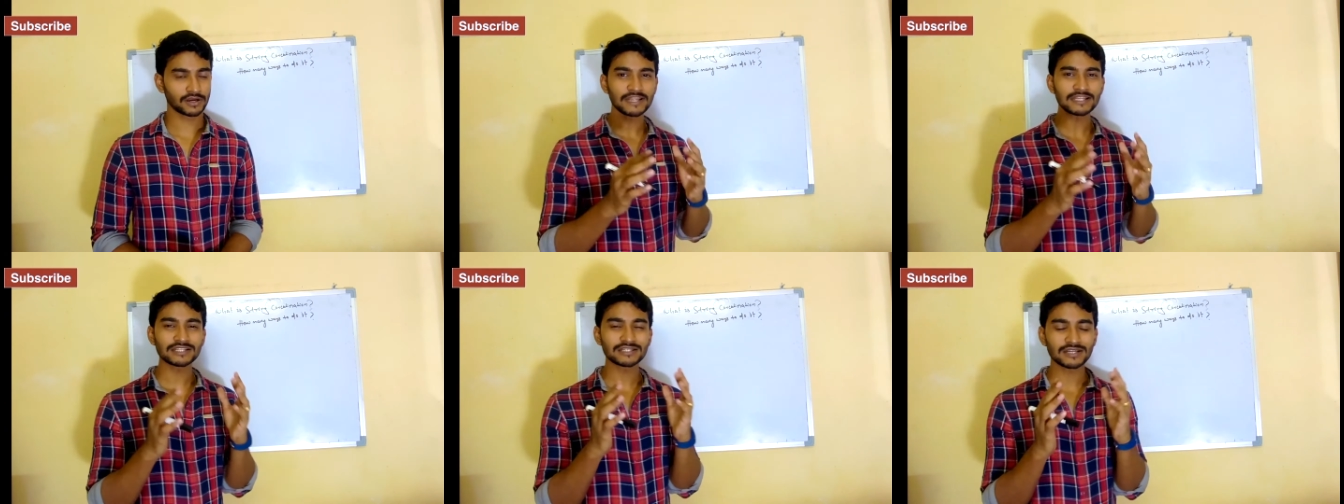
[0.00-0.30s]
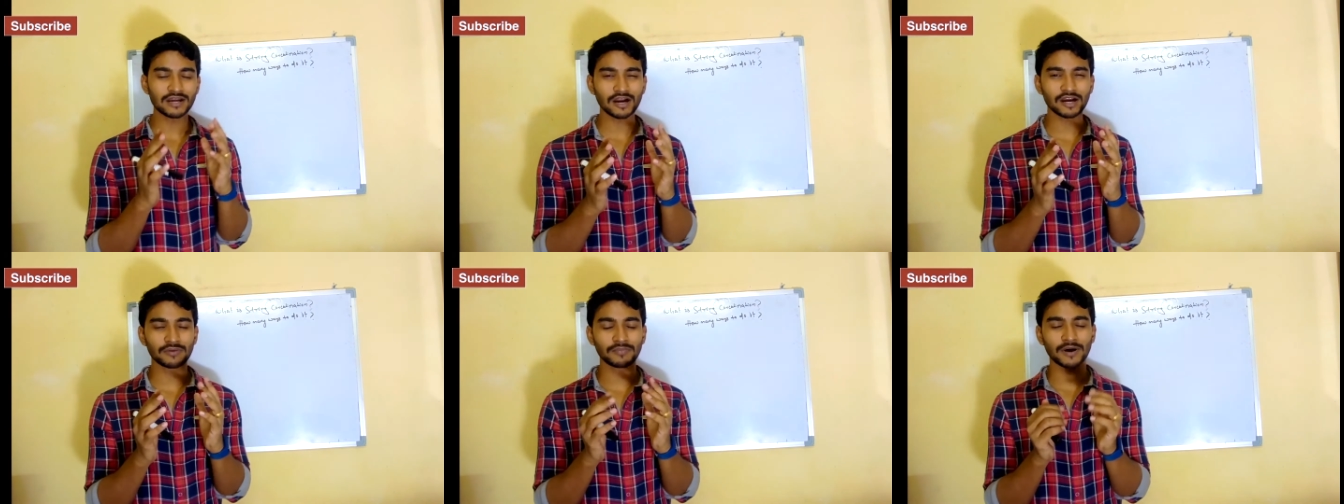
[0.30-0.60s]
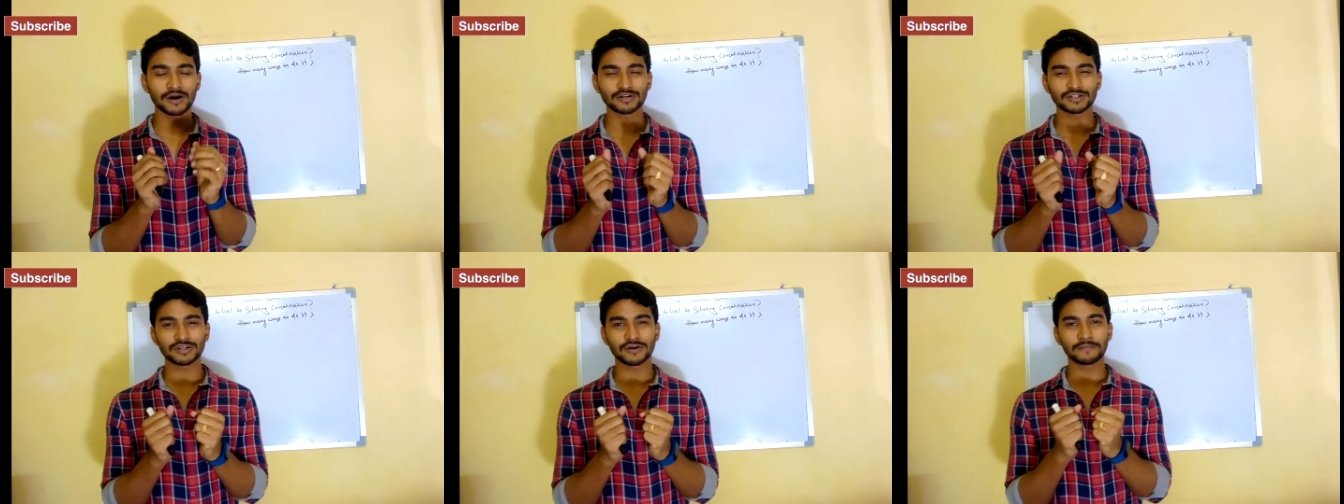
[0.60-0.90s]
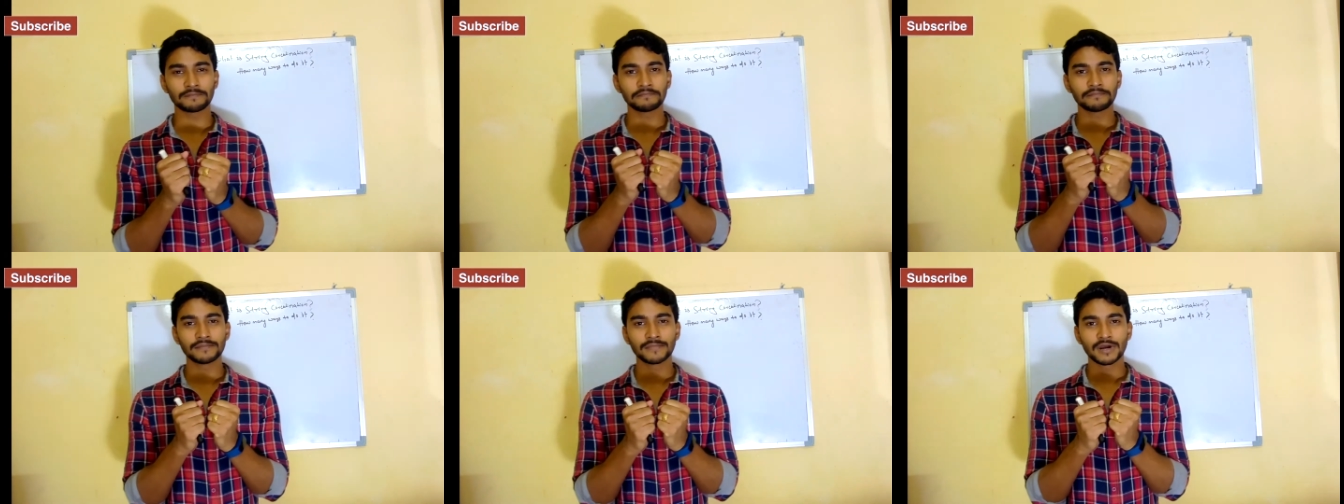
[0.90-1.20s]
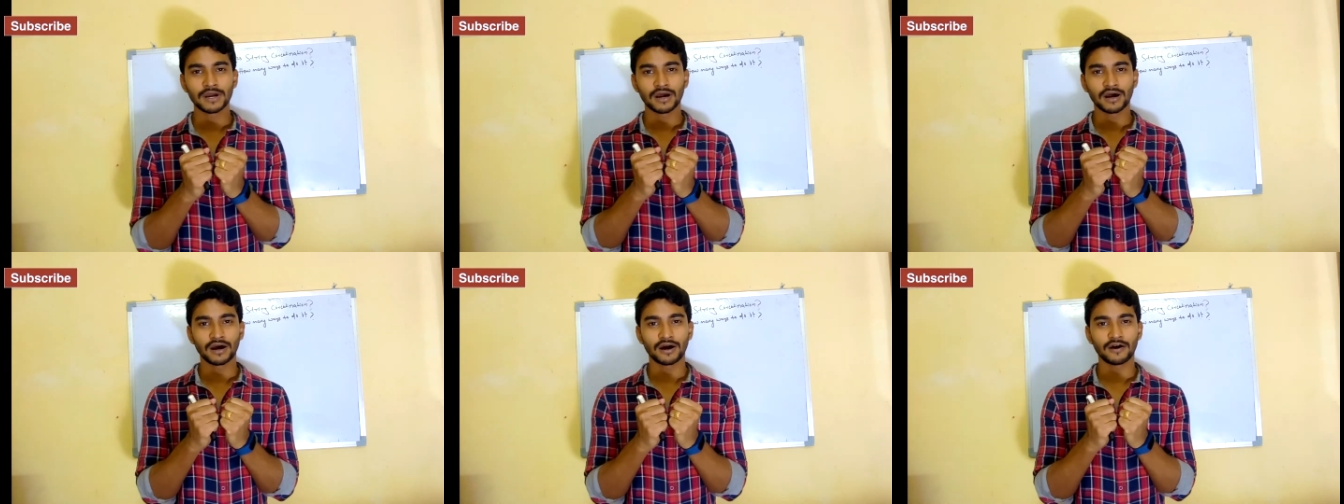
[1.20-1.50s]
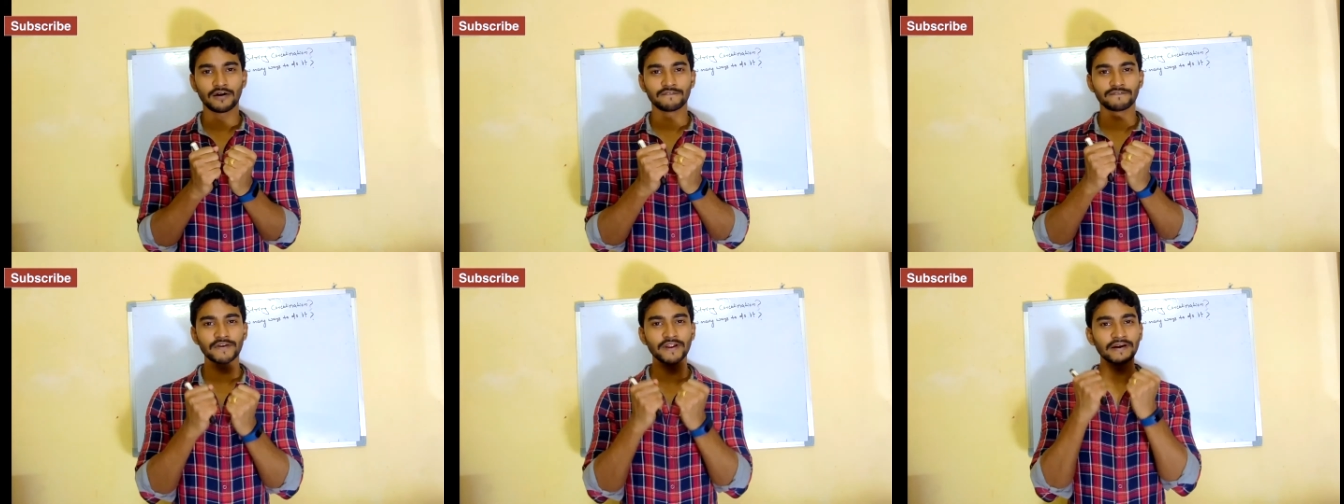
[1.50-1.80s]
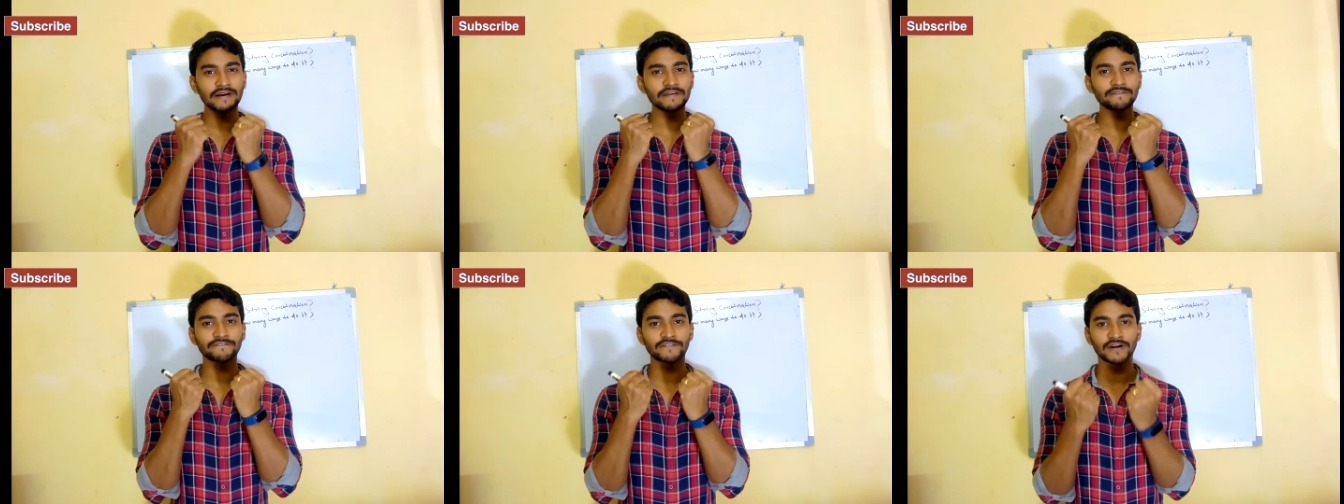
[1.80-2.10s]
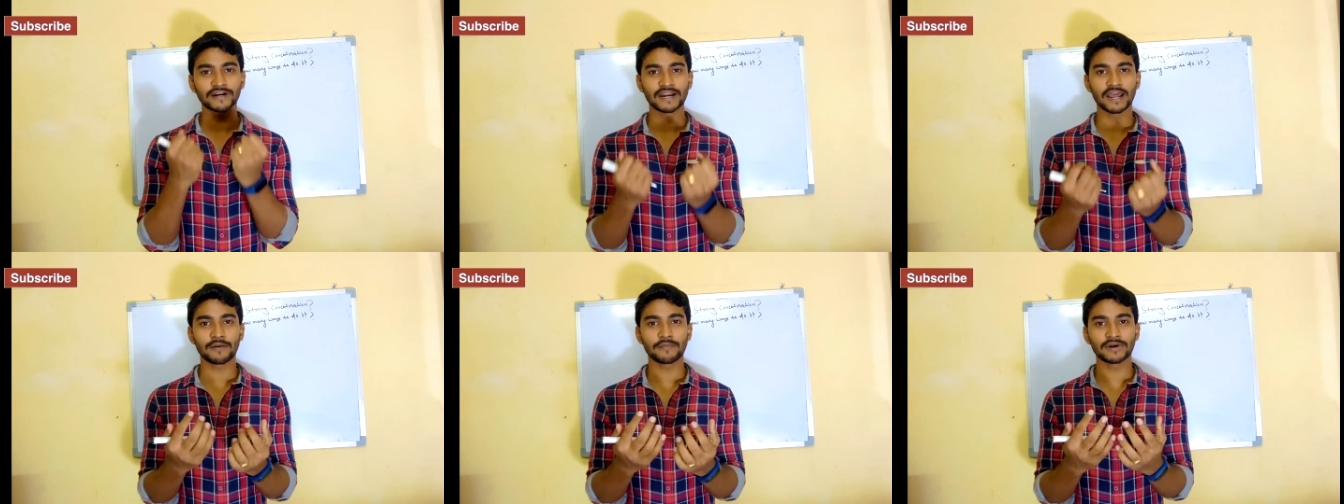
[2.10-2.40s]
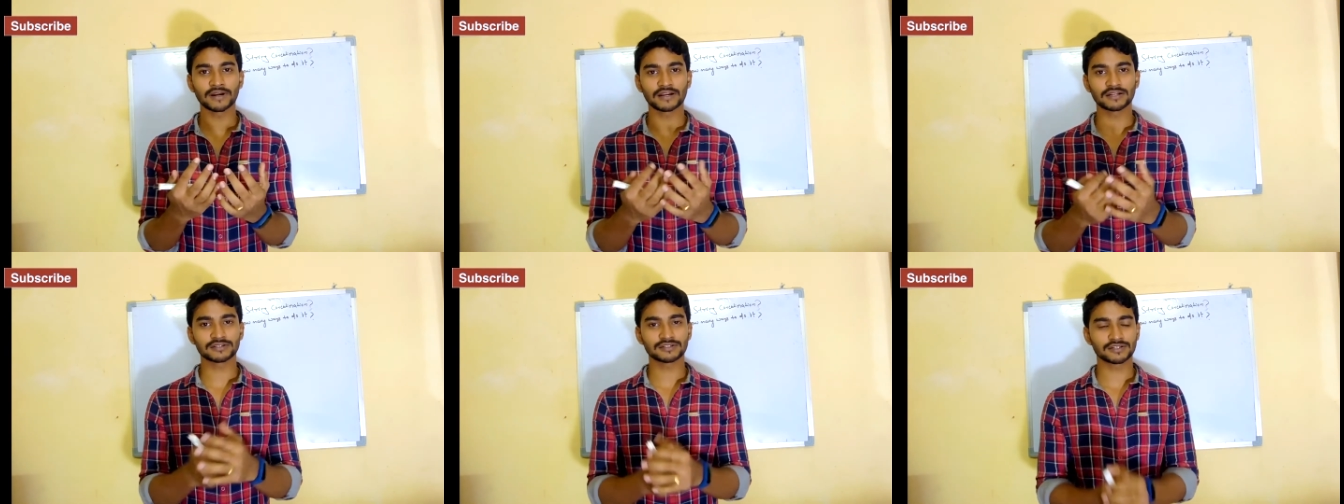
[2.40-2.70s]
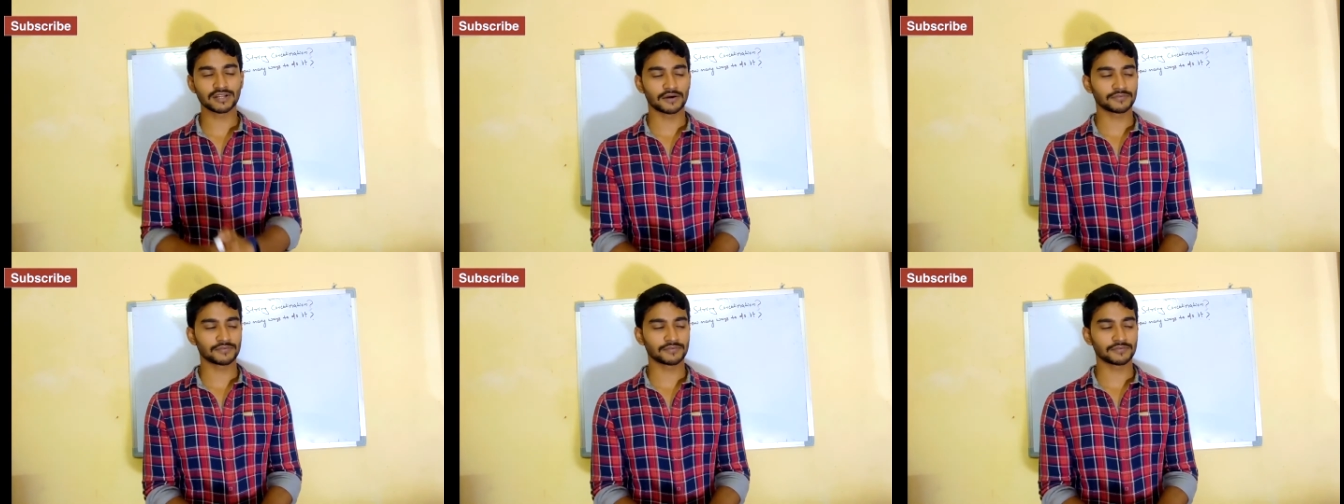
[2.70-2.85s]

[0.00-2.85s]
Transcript: let's talk about some uh, very fundamental